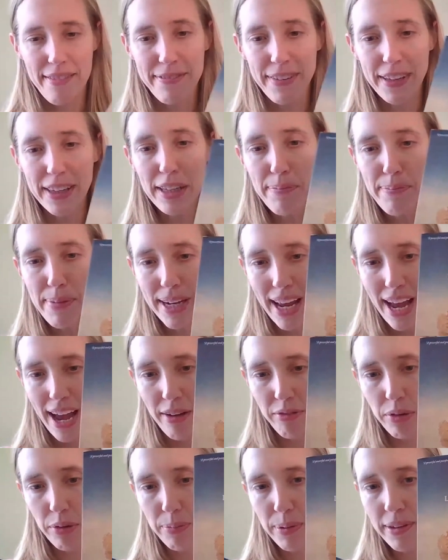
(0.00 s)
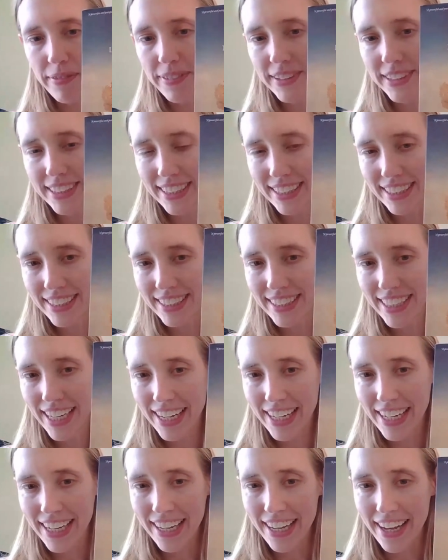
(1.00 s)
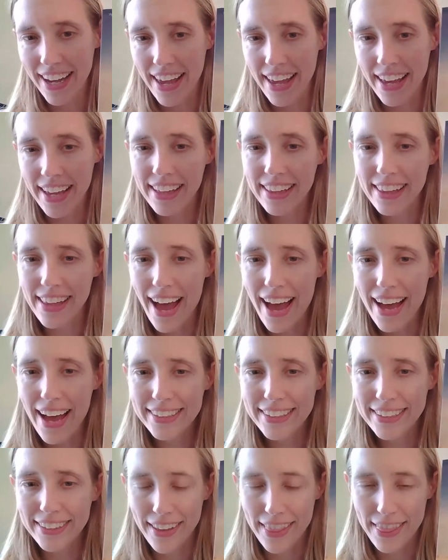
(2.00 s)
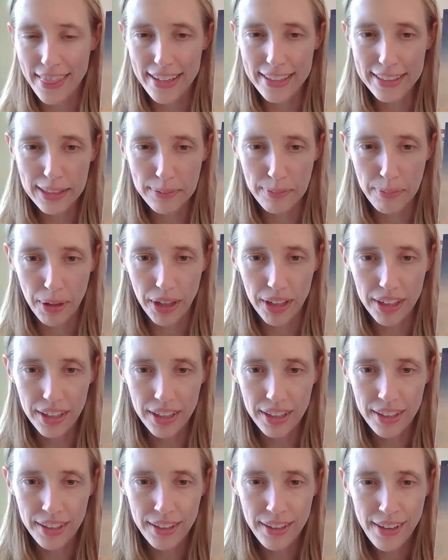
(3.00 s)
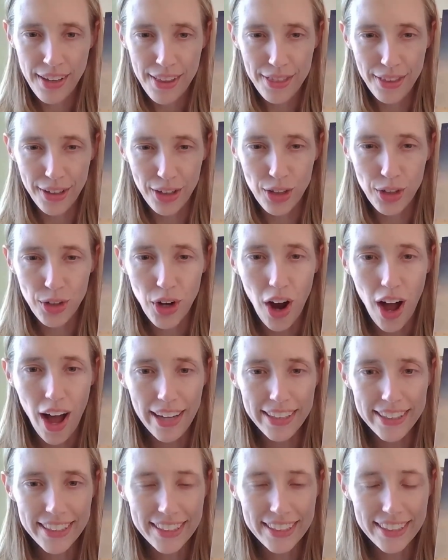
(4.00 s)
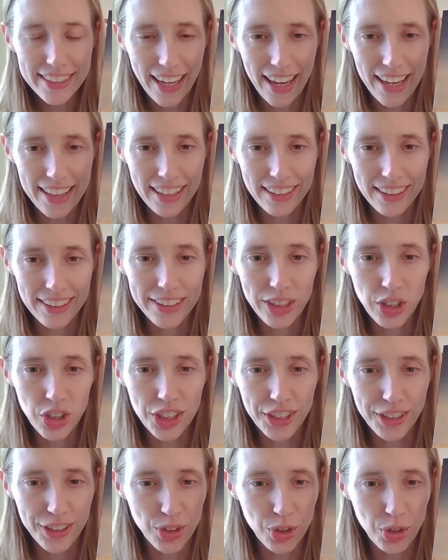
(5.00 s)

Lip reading: Philip and I will be facilitating a class on this book, The Cross and the Lynching